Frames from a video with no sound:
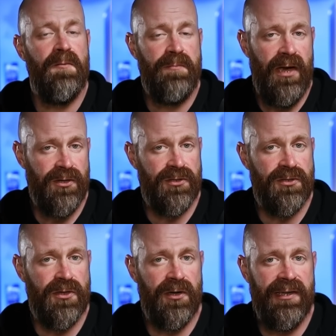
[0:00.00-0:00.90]
pension
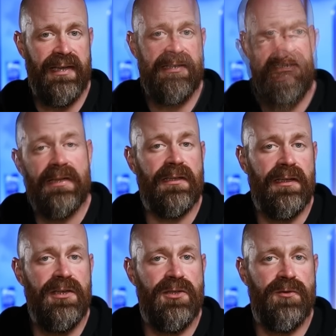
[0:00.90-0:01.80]
start dates,
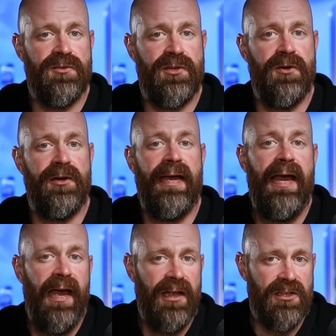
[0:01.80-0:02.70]
delayed Social Security,
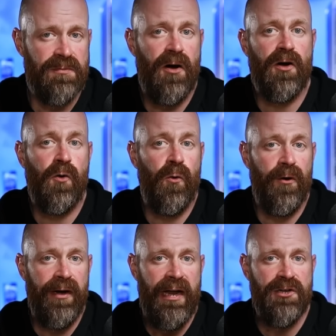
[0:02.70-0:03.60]
and smart
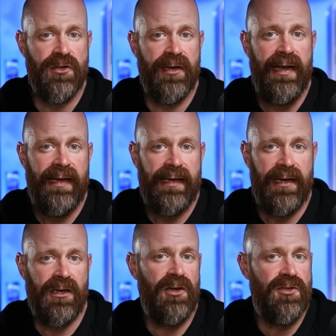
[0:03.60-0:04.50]
coordination
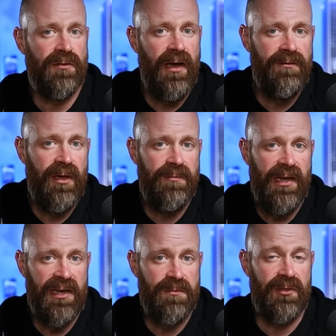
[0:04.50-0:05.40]
can cut your lifetime
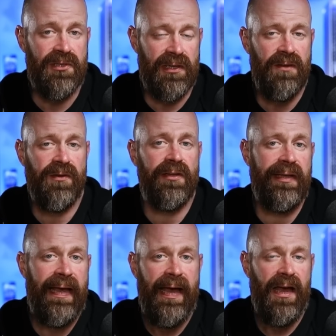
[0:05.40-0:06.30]
tax bill
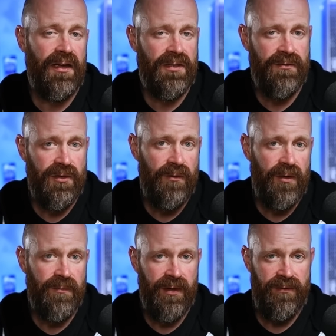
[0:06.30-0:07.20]
significantly, as I've shown
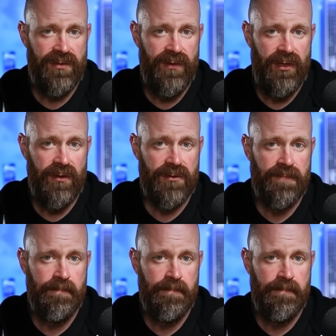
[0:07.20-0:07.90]
in previous videos.